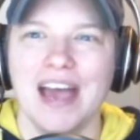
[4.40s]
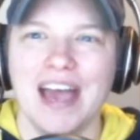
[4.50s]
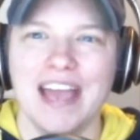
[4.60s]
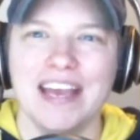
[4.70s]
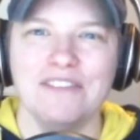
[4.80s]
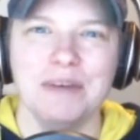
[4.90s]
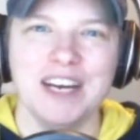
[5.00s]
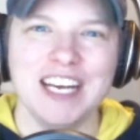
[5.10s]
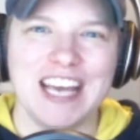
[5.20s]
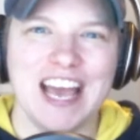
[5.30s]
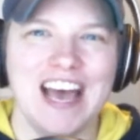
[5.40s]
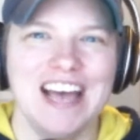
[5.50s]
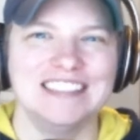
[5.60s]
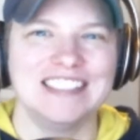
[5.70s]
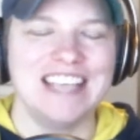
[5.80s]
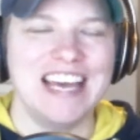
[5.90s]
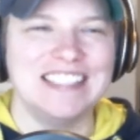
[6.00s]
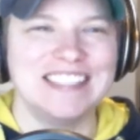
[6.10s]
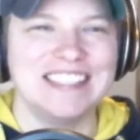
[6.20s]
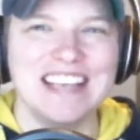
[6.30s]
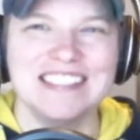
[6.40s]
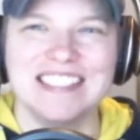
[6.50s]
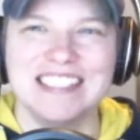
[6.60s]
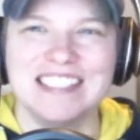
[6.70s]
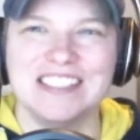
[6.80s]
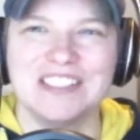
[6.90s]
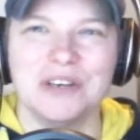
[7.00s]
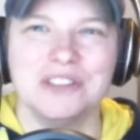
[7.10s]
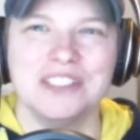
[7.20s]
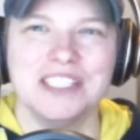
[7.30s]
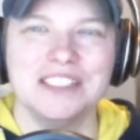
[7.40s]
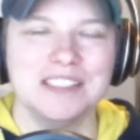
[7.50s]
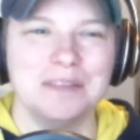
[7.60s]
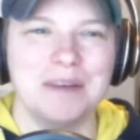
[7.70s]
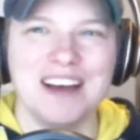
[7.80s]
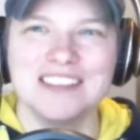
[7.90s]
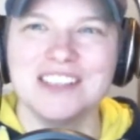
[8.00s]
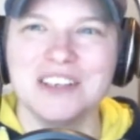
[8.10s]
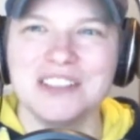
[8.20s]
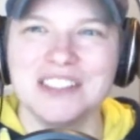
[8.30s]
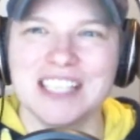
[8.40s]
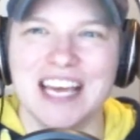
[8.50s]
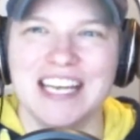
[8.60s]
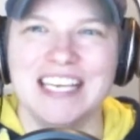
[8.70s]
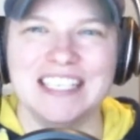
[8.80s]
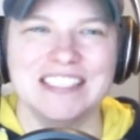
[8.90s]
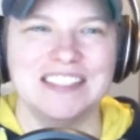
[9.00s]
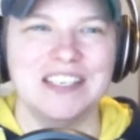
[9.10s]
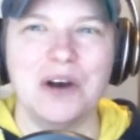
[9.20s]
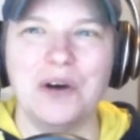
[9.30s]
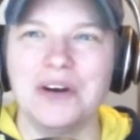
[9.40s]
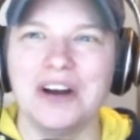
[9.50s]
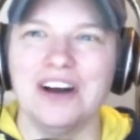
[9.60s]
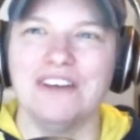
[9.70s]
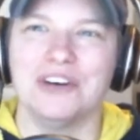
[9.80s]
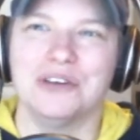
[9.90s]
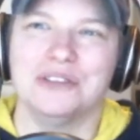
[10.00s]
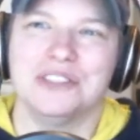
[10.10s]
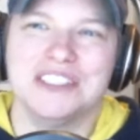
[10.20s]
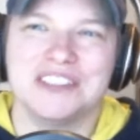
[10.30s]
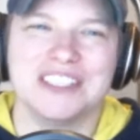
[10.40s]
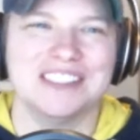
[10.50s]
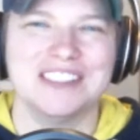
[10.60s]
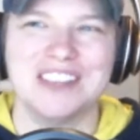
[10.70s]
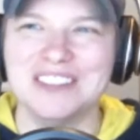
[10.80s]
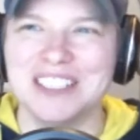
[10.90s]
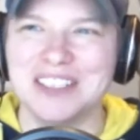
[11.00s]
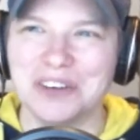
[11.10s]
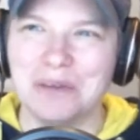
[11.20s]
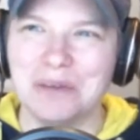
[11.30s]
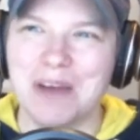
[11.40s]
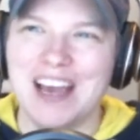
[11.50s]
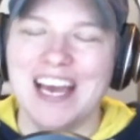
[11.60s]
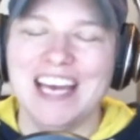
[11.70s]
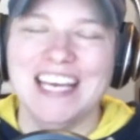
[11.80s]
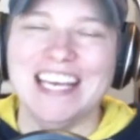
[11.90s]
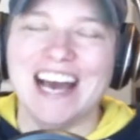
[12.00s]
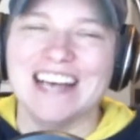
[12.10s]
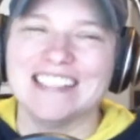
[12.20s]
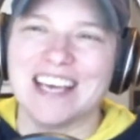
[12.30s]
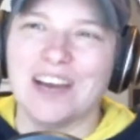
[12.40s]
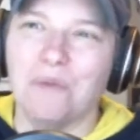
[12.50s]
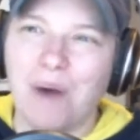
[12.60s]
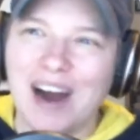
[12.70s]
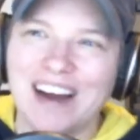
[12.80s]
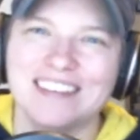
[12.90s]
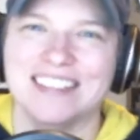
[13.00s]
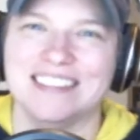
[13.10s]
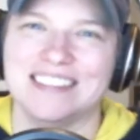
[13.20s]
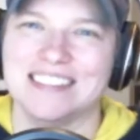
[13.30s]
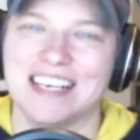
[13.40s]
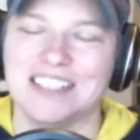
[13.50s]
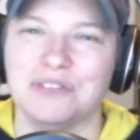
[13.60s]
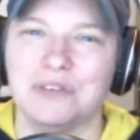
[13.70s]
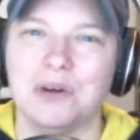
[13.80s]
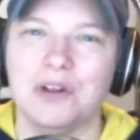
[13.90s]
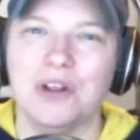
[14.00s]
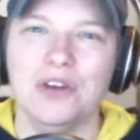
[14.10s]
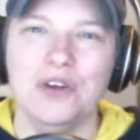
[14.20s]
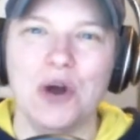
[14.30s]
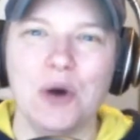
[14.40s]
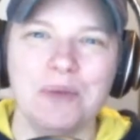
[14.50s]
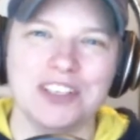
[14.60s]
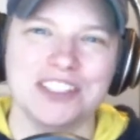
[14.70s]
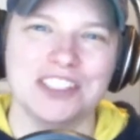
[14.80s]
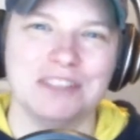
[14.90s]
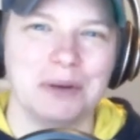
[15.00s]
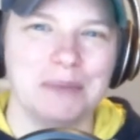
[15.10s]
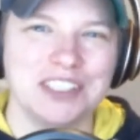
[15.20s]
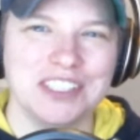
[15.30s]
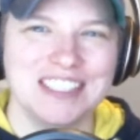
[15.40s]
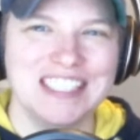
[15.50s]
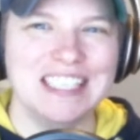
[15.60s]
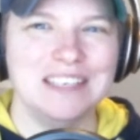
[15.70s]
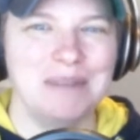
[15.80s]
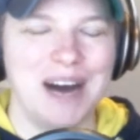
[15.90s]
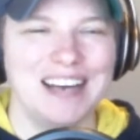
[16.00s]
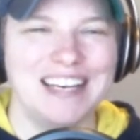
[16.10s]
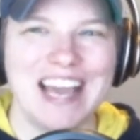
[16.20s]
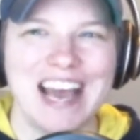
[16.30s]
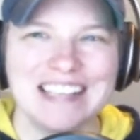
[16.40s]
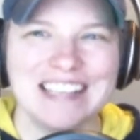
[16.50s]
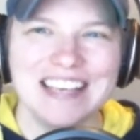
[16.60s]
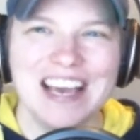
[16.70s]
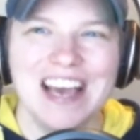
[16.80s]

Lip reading: Hey everybody, and today's guest is Ozeal DeBastos, and he is the owner of Ozeal Consulting Group. He has a wildly successful no permissions needed podcast.